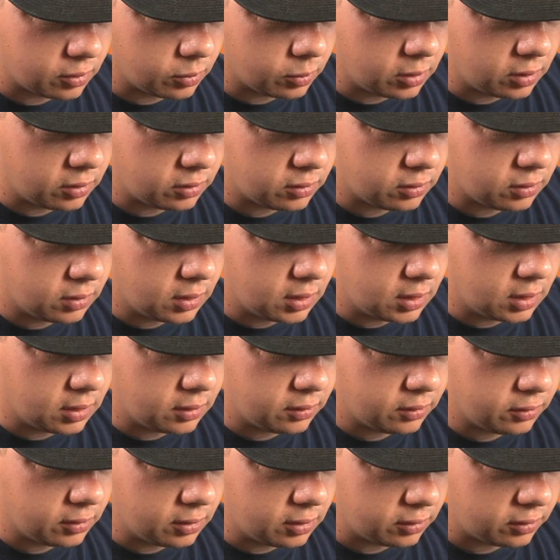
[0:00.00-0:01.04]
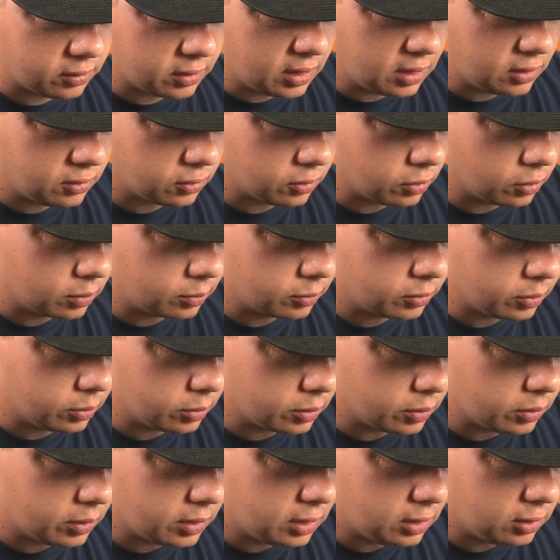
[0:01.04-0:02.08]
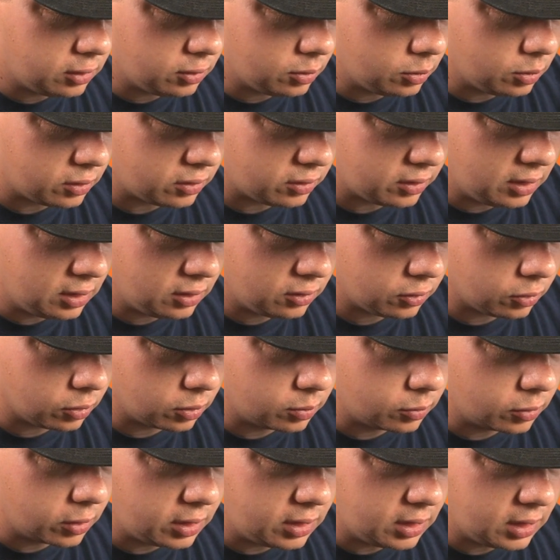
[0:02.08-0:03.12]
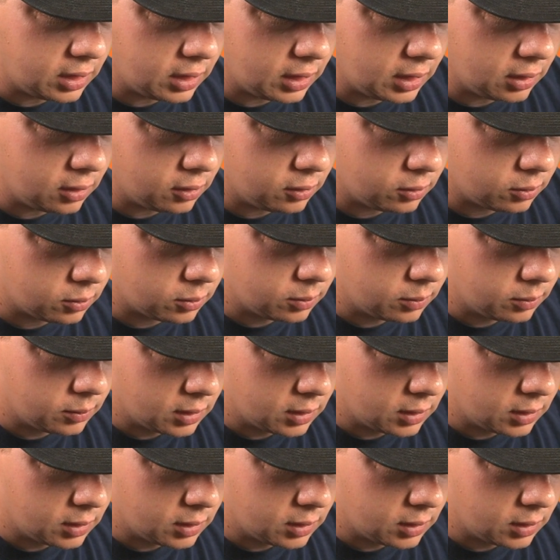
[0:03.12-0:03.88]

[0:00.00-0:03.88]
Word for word: it when it, uh, it's in a sandstorm. So we'll go ahead and do a sandstorm right now,